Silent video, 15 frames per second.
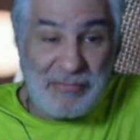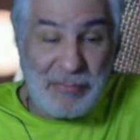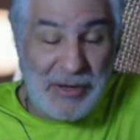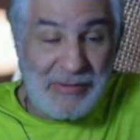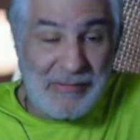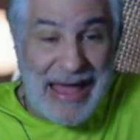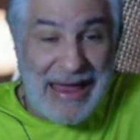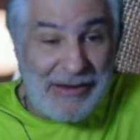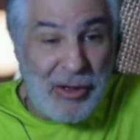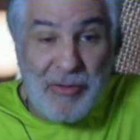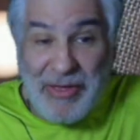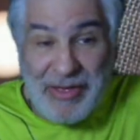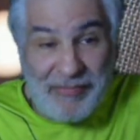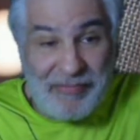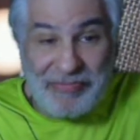But I know
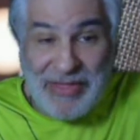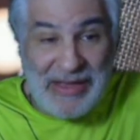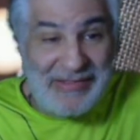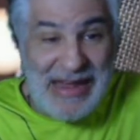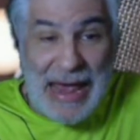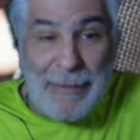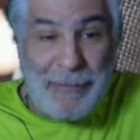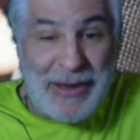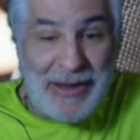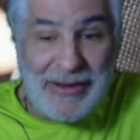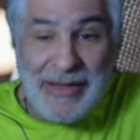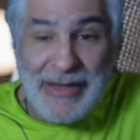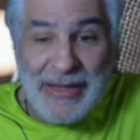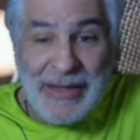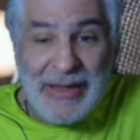that things happen.
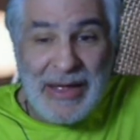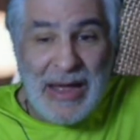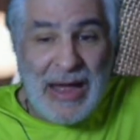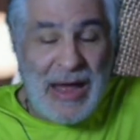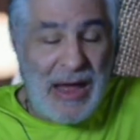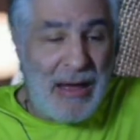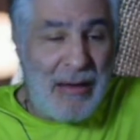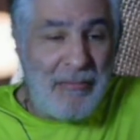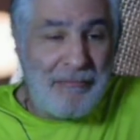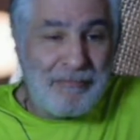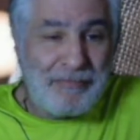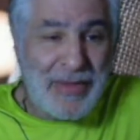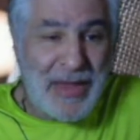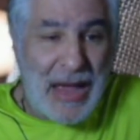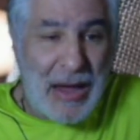I
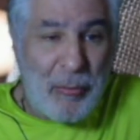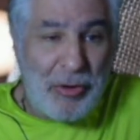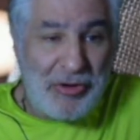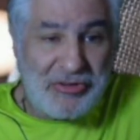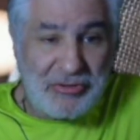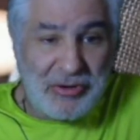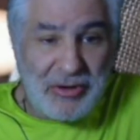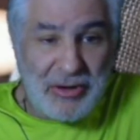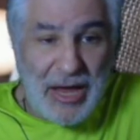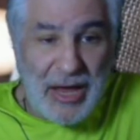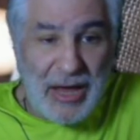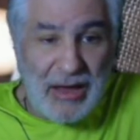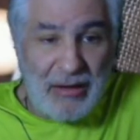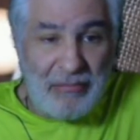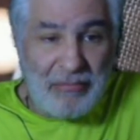wish her
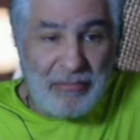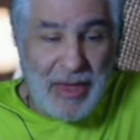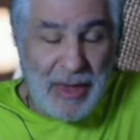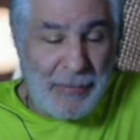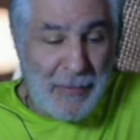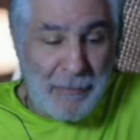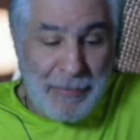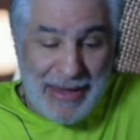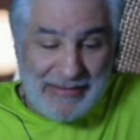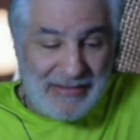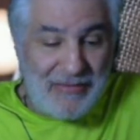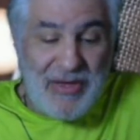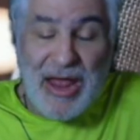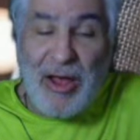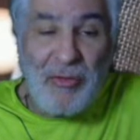the best
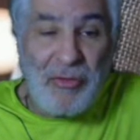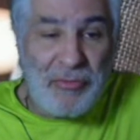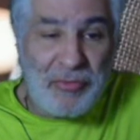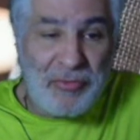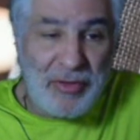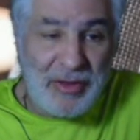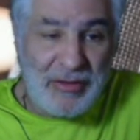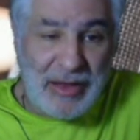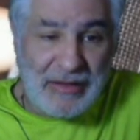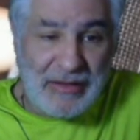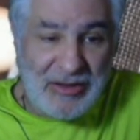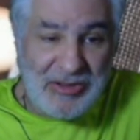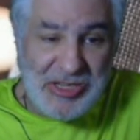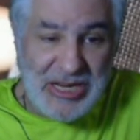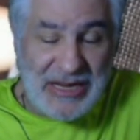of health,
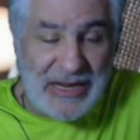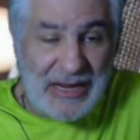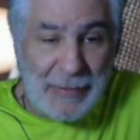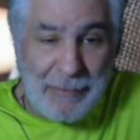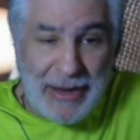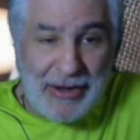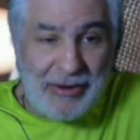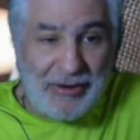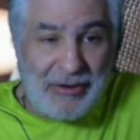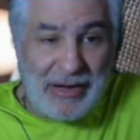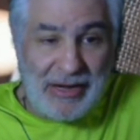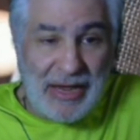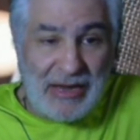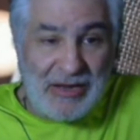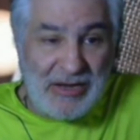that she can get better
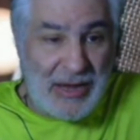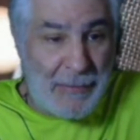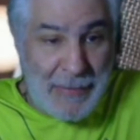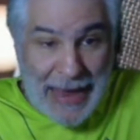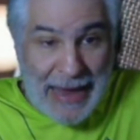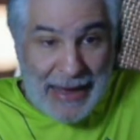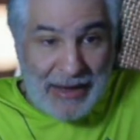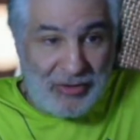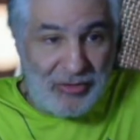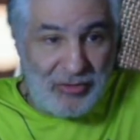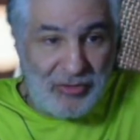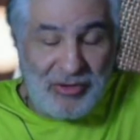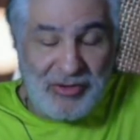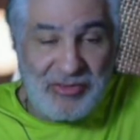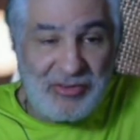and come back and
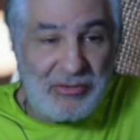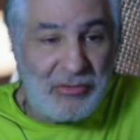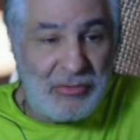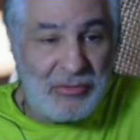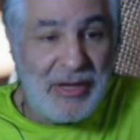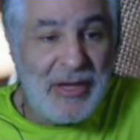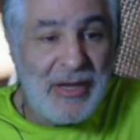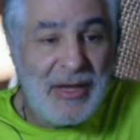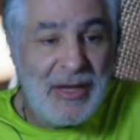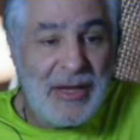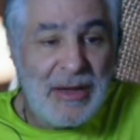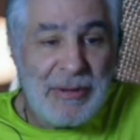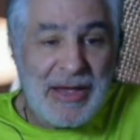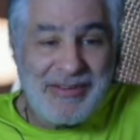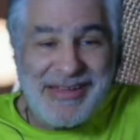do this soon,
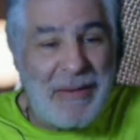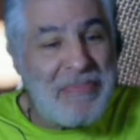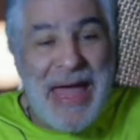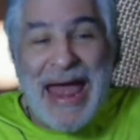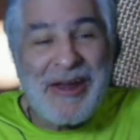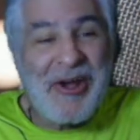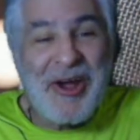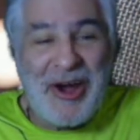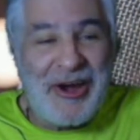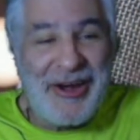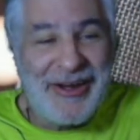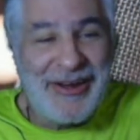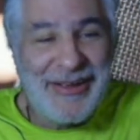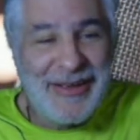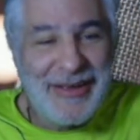because I'm not her.
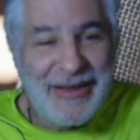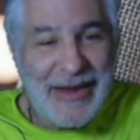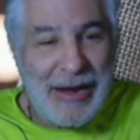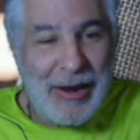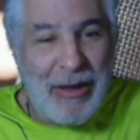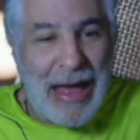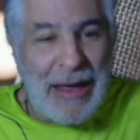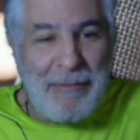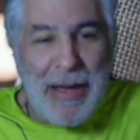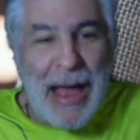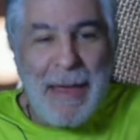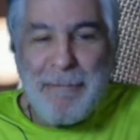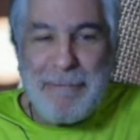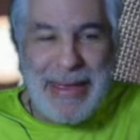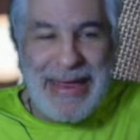You know,
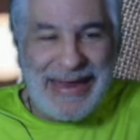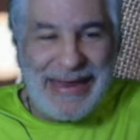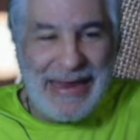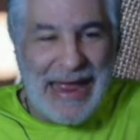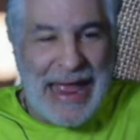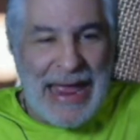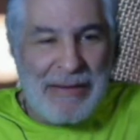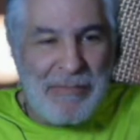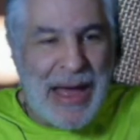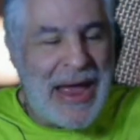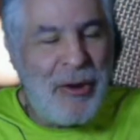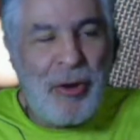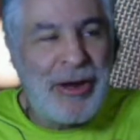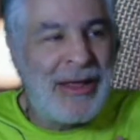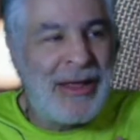I'm me, and my
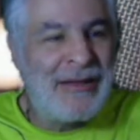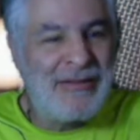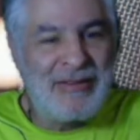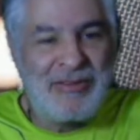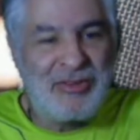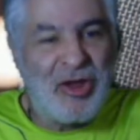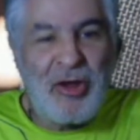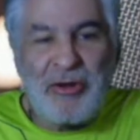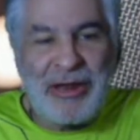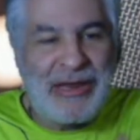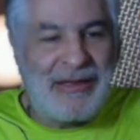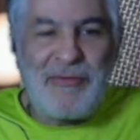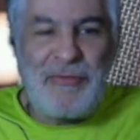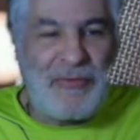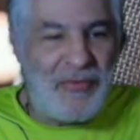audience is totally
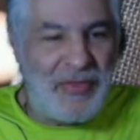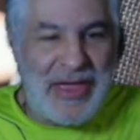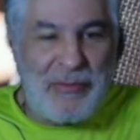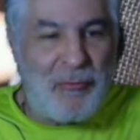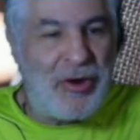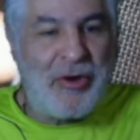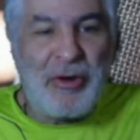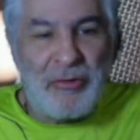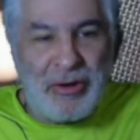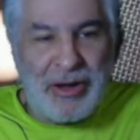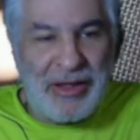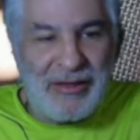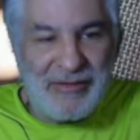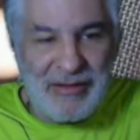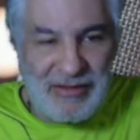different than what her
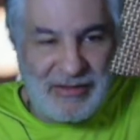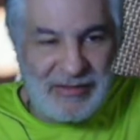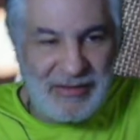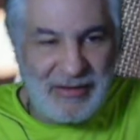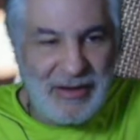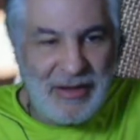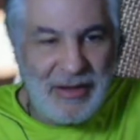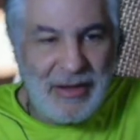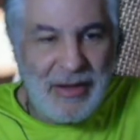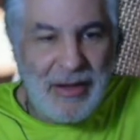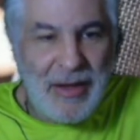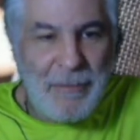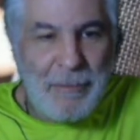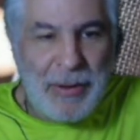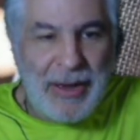audience is.
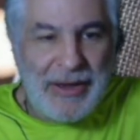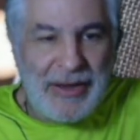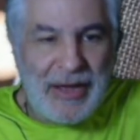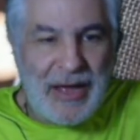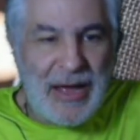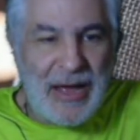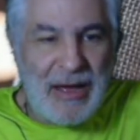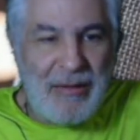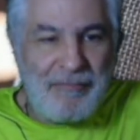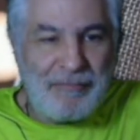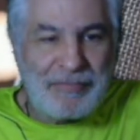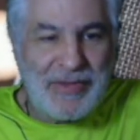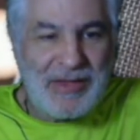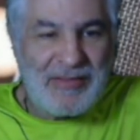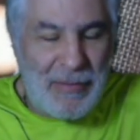But
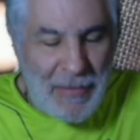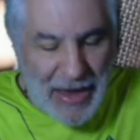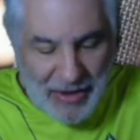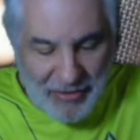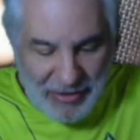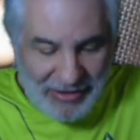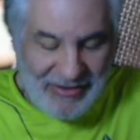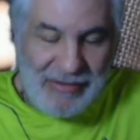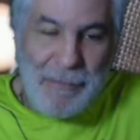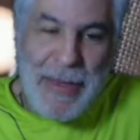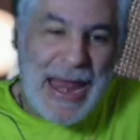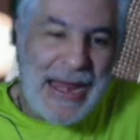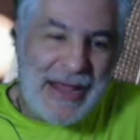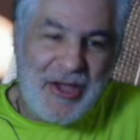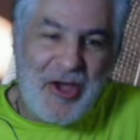somehow it's
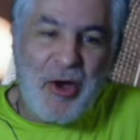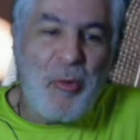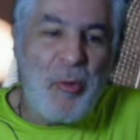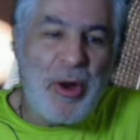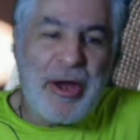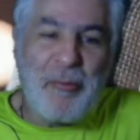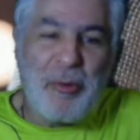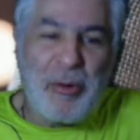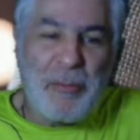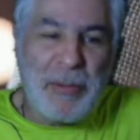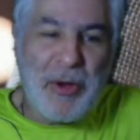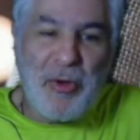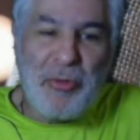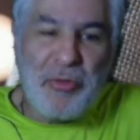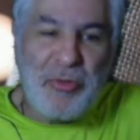simpatico, where we're
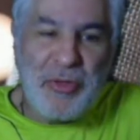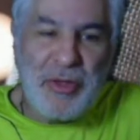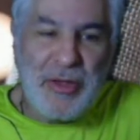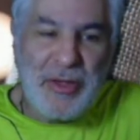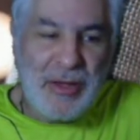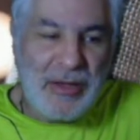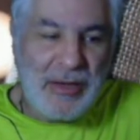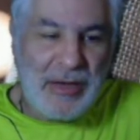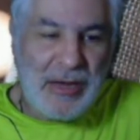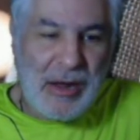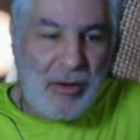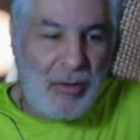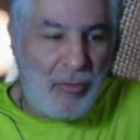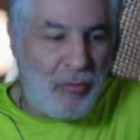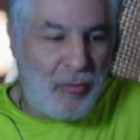both
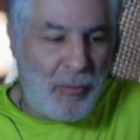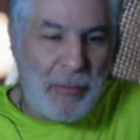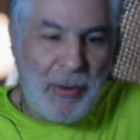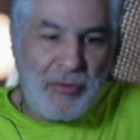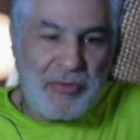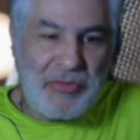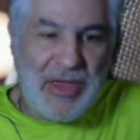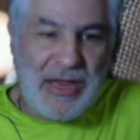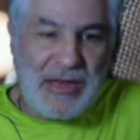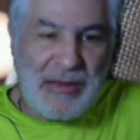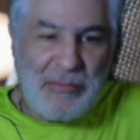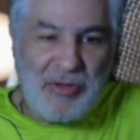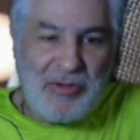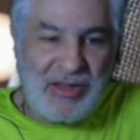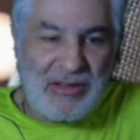
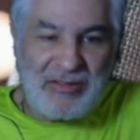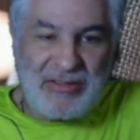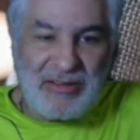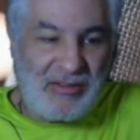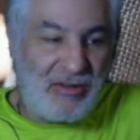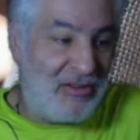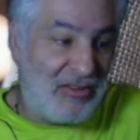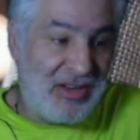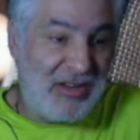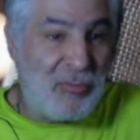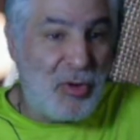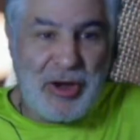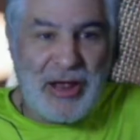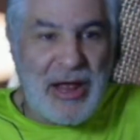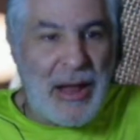indie musicians. Only she's
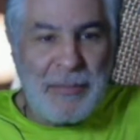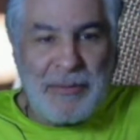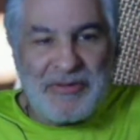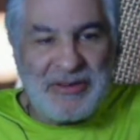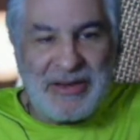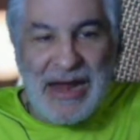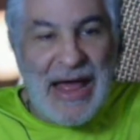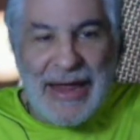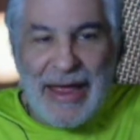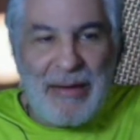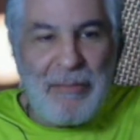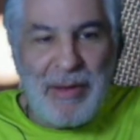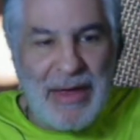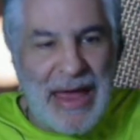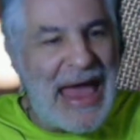more accomplished than I
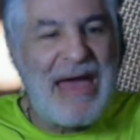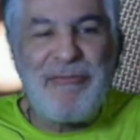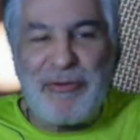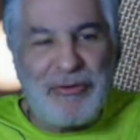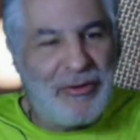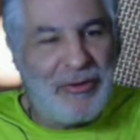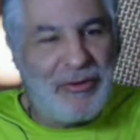am ever.